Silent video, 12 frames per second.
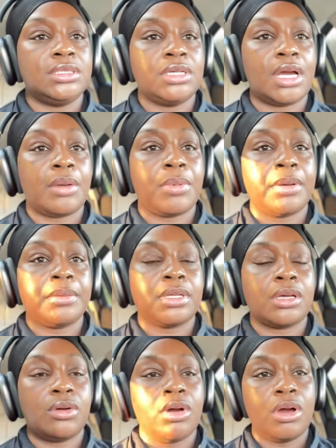I'll probably
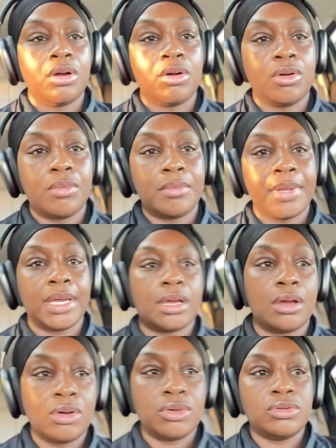go home, back
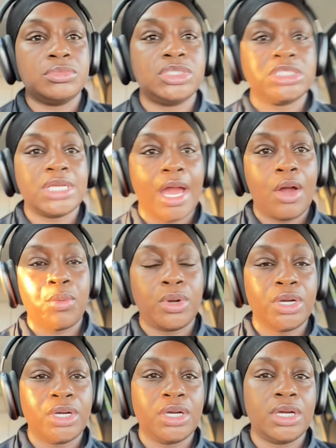home,
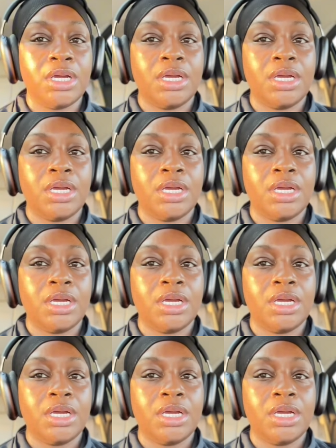shower,